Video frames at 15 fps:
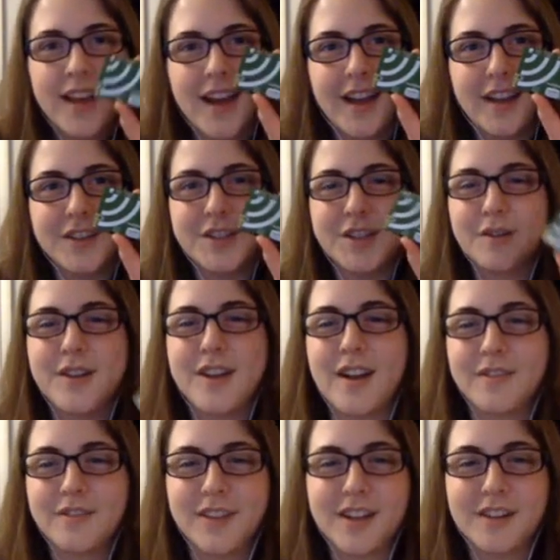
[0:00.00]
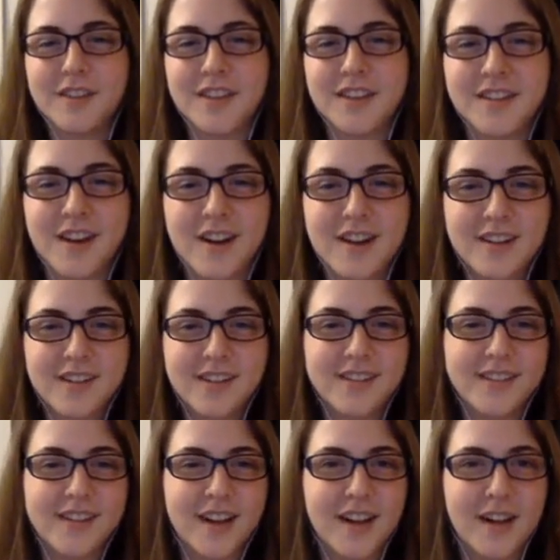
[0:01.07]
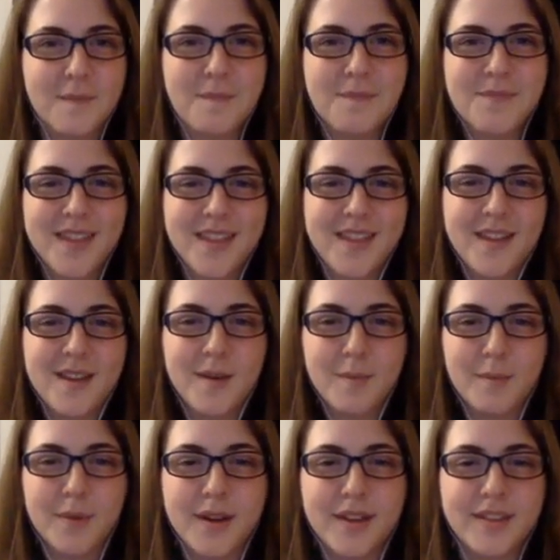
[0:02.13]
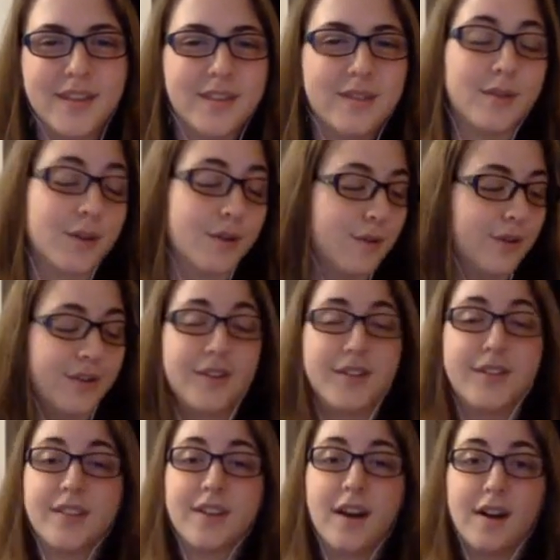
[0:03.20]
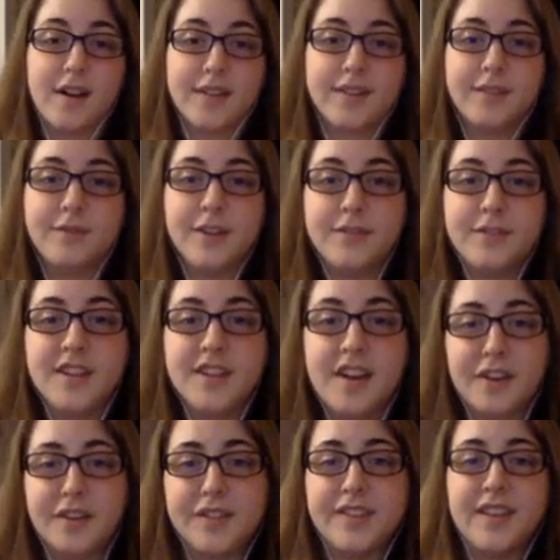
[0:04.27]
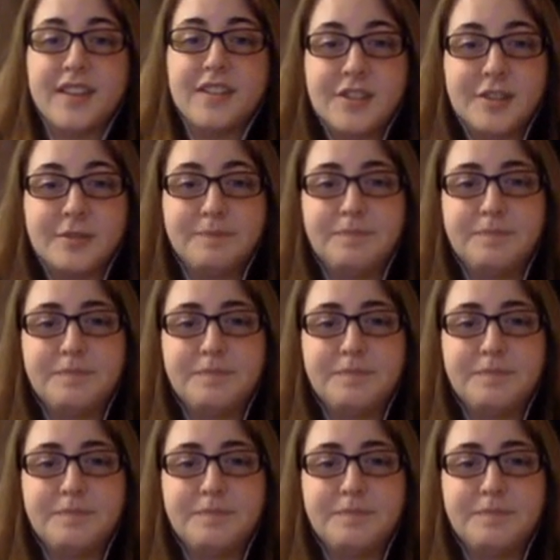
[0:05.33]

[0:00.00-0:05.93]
I'll show it off later in the talk, but these recorders cost $50 each,